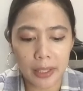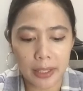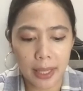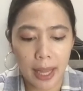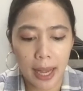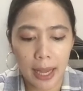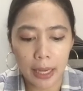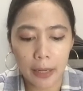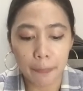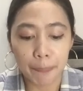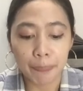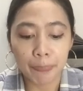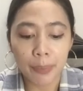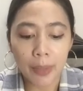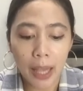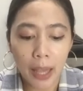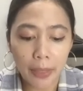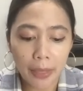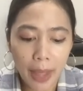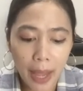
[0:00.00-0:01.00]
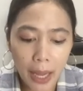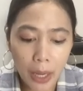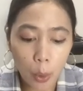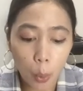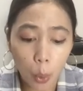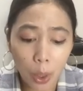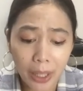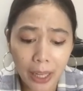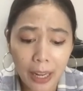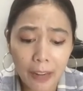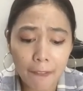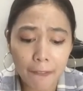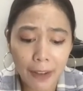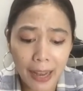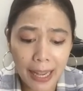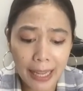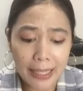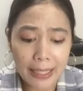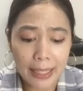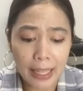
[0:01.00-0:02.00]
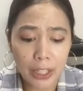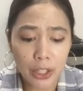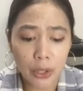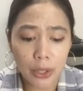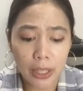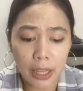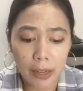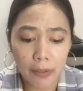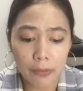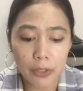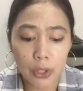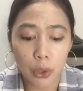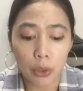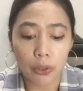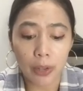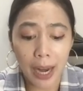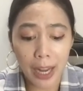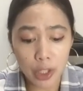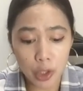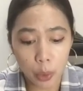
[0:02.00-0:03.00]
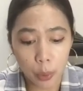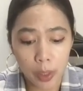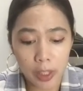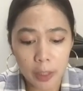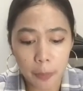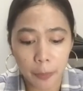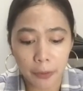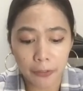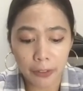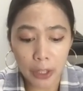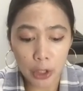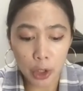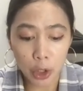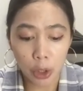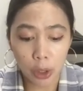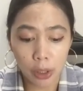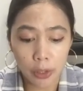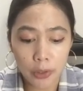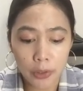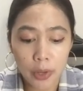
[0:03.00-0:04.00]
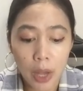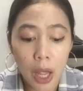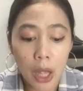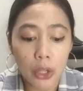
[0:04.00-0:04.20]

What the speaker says: side. And then what advice can you give to graduates, professionals,